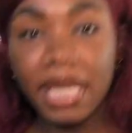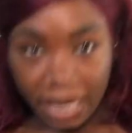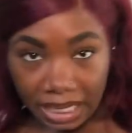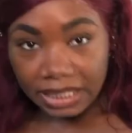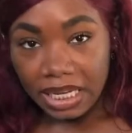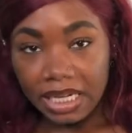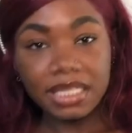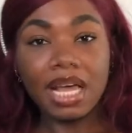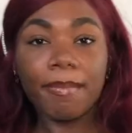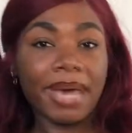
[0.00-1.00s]
like I said, it's
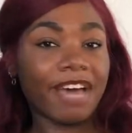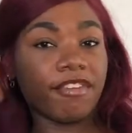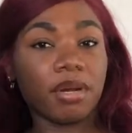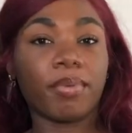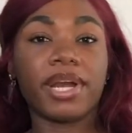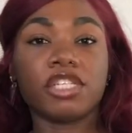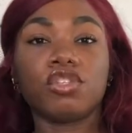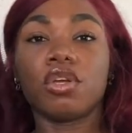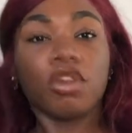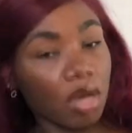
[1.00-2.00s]
not bad for the price.
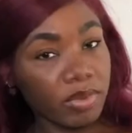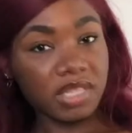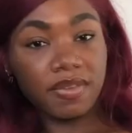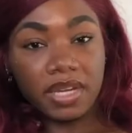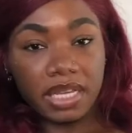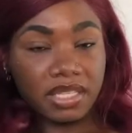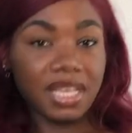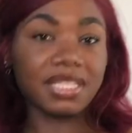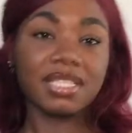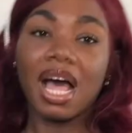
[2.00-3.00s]
You can always finesse it.
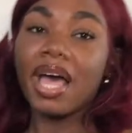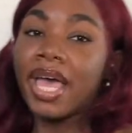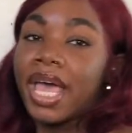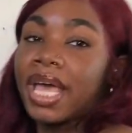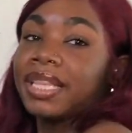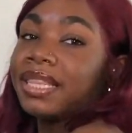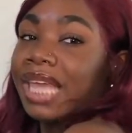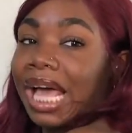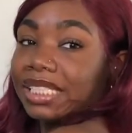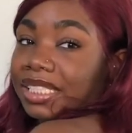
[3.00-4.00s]
It's not
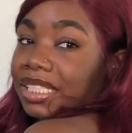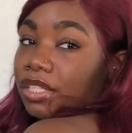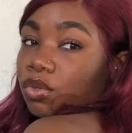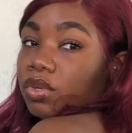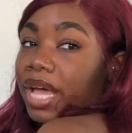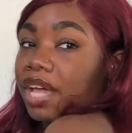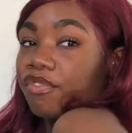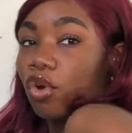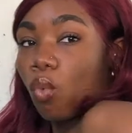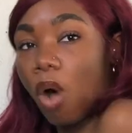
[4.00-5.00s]
that see-through that if
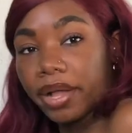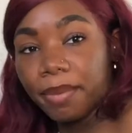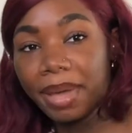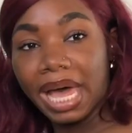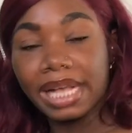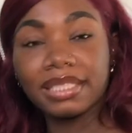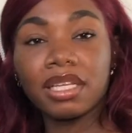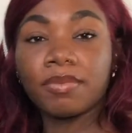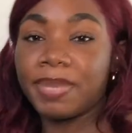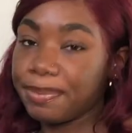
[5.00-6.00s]
you're walking past,
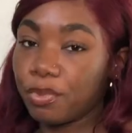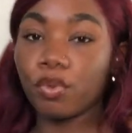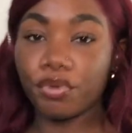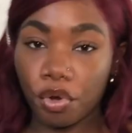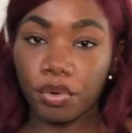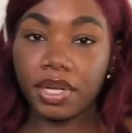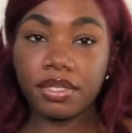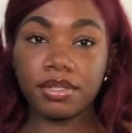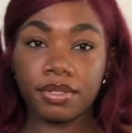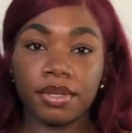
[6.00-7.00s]
people will
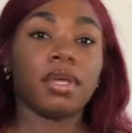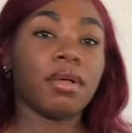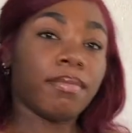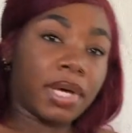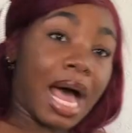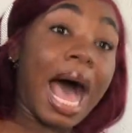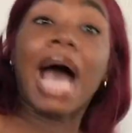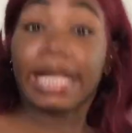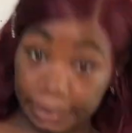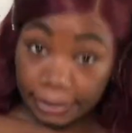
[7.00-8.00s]
notice, but
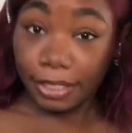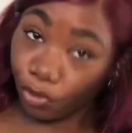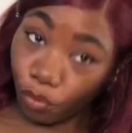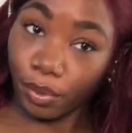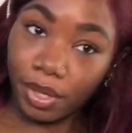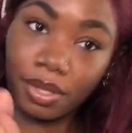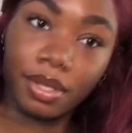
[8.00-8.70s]
I can see through it.